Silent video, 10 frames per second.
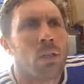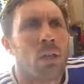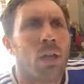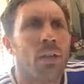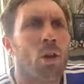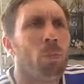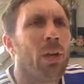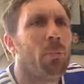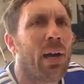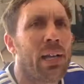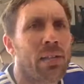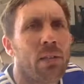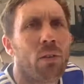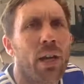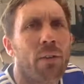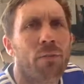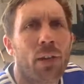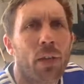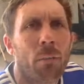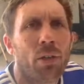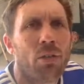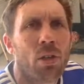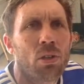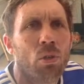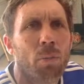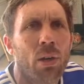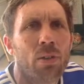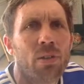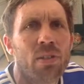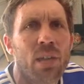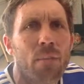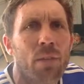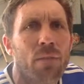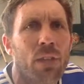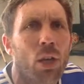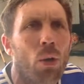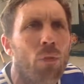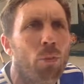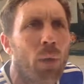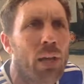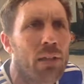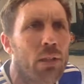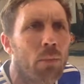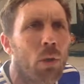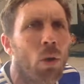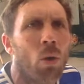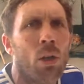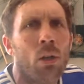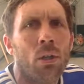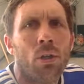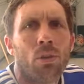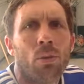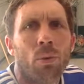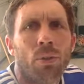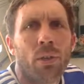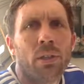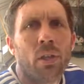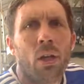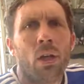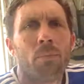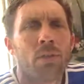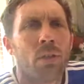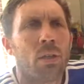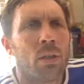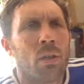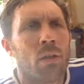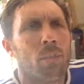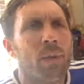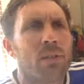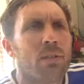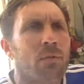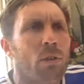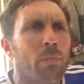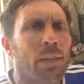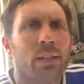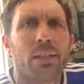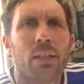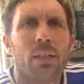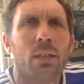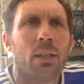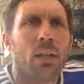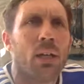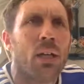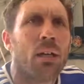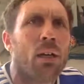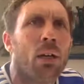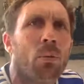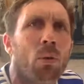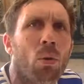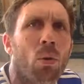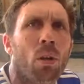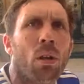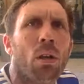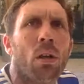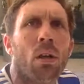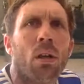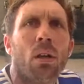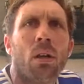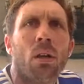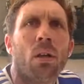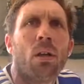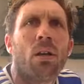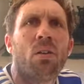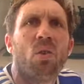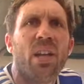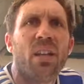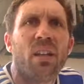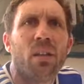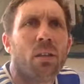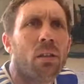And there'll be a passing grade. In fact, I might just ask your parents to send me a video of you passing the ball 2 or 3 times, the best of your ability, and I will grade it.